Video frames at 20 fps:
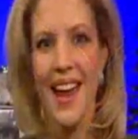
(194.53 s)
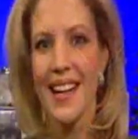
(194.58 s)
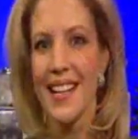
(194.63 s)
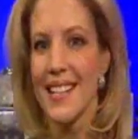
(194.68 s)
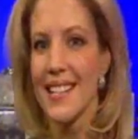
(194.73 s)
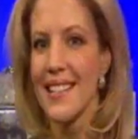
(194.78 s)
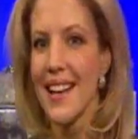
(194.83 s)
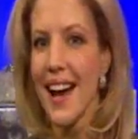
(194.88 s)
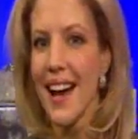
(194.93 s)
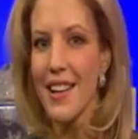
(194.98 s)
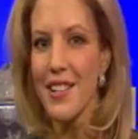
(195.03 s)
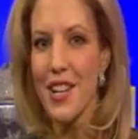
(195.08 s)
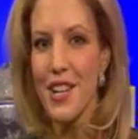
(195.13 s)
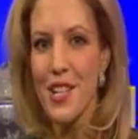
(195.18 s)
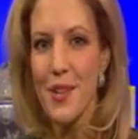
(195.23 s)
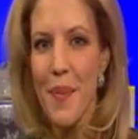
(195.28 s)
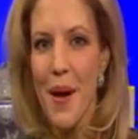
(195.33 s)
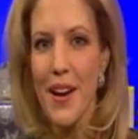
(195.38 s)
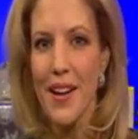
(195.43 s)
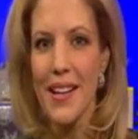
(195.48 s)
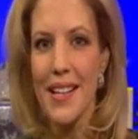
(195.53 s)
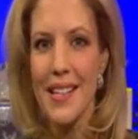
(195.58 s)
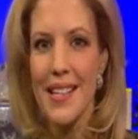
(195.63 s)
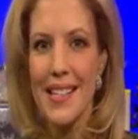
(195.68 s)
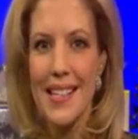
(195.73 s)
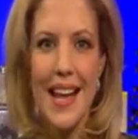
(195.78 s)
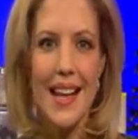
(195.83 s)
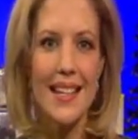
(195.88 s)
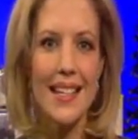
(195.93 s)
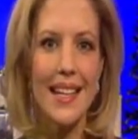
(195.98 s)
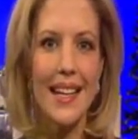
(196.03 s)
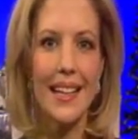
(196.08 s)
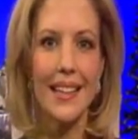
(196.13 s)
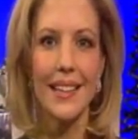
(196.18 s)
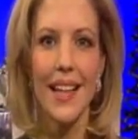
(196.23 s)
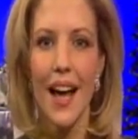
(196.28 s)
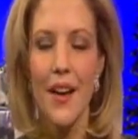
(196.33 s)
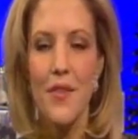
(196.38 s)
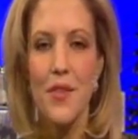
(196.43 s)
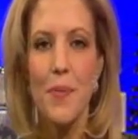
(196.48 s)
And it's not just about extending
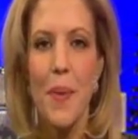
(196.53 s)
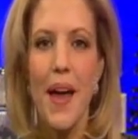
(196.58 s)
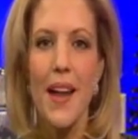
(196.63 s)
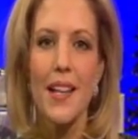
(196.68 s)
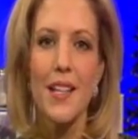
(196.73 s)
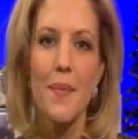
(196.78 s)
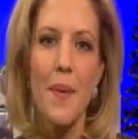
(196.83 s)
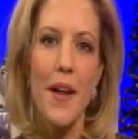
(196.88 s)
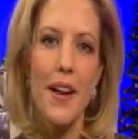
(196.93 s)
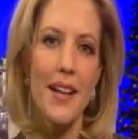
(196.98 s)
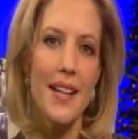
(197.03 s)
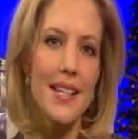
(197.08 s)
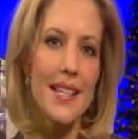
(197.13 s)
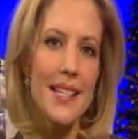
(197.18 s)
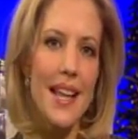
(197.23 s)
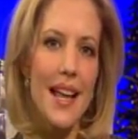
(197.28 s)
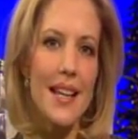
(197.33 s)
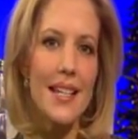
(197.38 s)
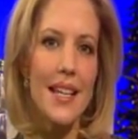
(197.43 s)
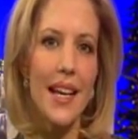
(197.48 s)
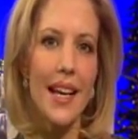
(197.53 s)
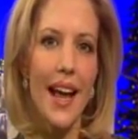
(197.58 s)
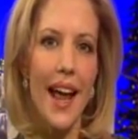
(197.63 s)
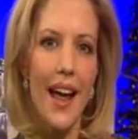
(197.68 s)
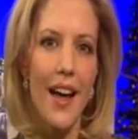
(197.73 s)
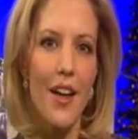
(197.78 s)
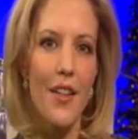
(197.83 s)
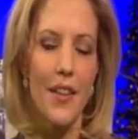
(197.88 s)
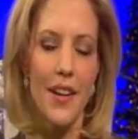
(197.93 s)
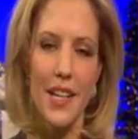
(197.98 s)
lifespan, it's about extending health.